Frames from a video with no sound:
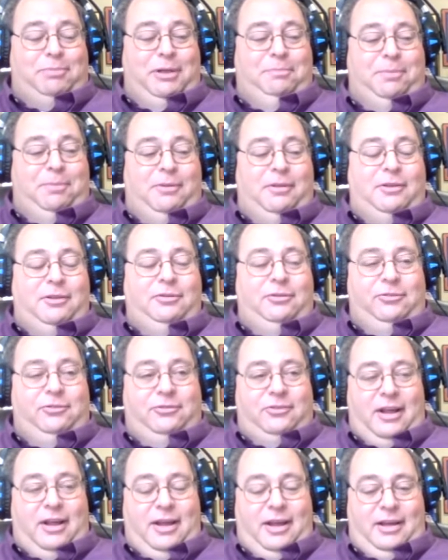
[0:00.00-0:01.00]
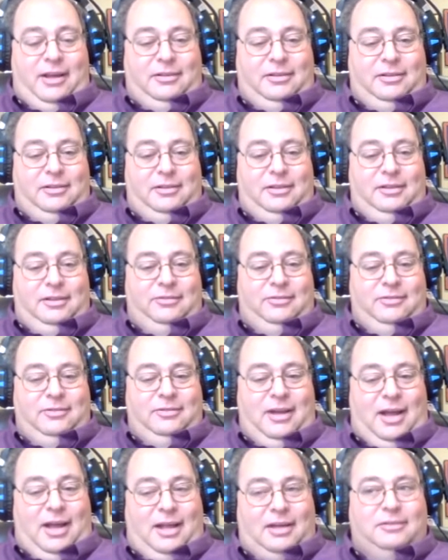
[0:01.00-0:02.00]
Unless you have sat and
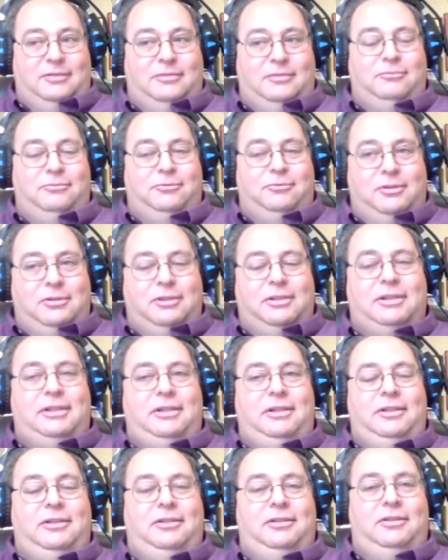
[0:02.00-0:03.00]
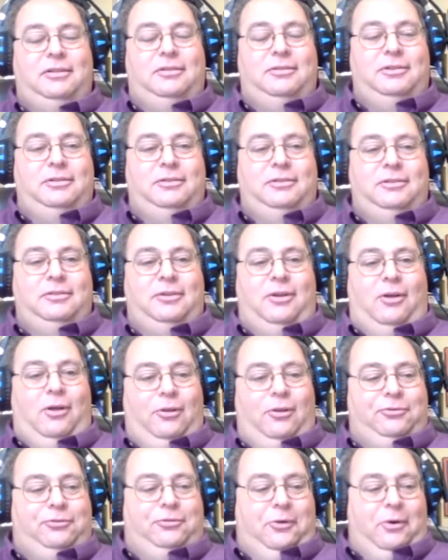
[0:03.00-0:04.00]
watched the trial every day, let's say
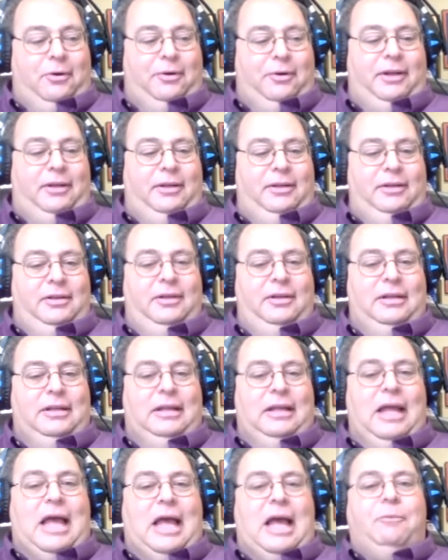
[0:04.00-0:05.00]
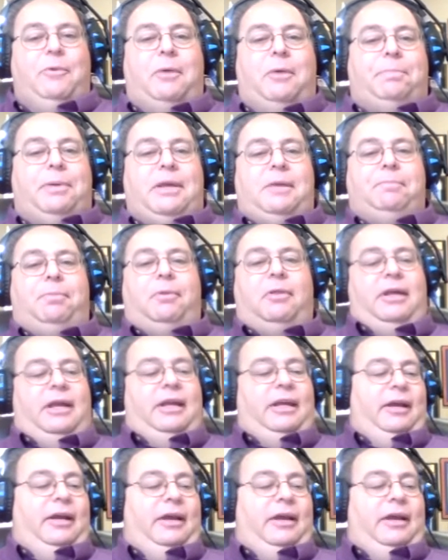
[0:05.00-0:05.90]
if it's on TV, nonstop.